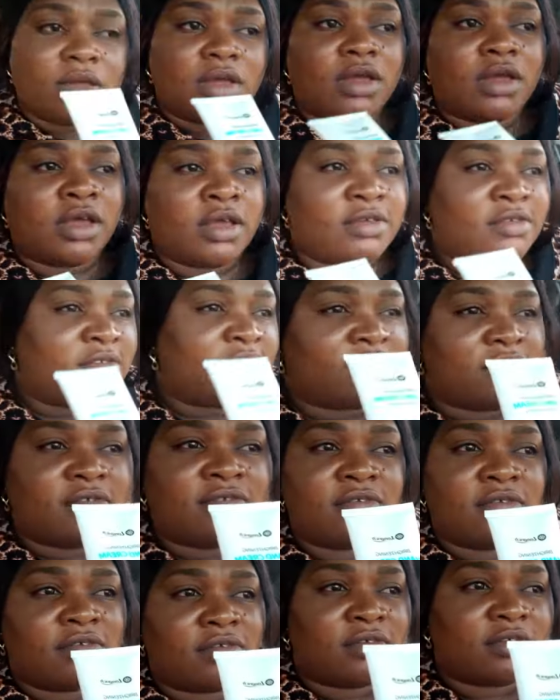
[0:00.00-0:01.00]
is
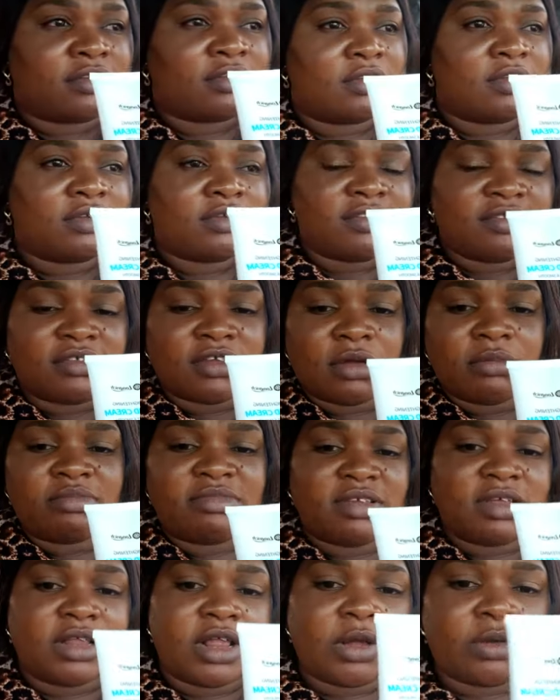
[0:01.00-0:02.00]

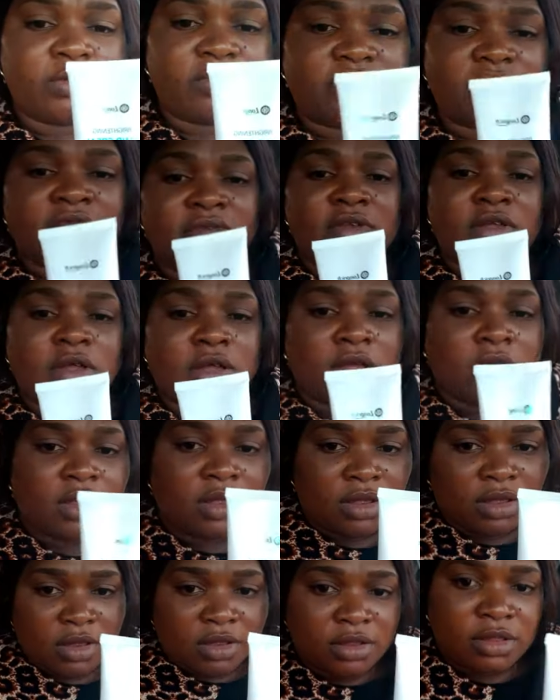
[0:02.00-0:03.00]
something else.
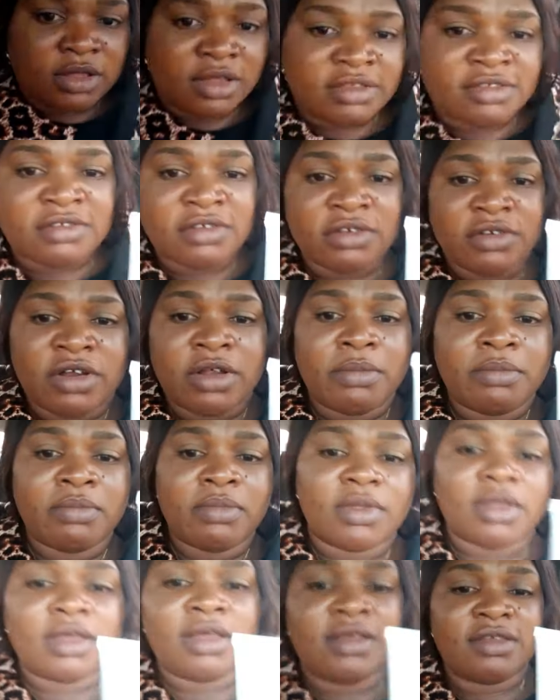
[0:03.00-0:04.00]
This cream
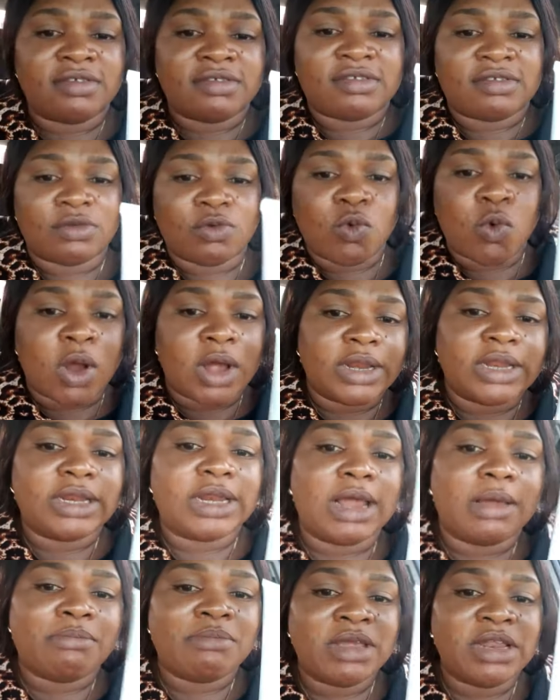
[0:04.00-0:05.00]
is one in
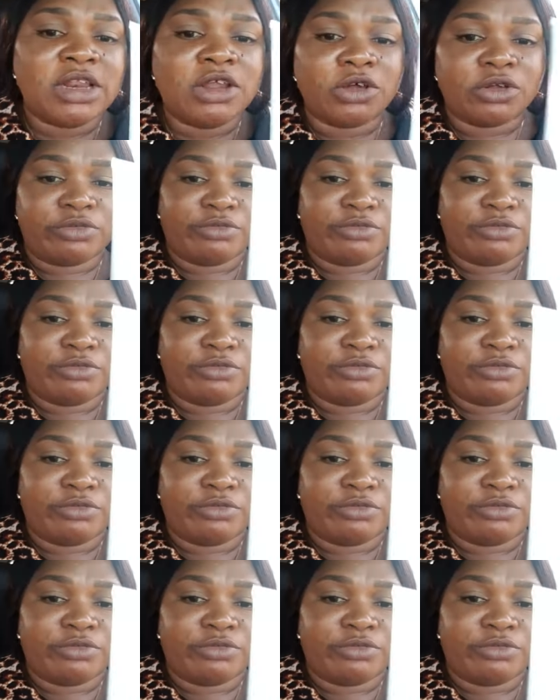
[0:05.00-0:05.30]
a million.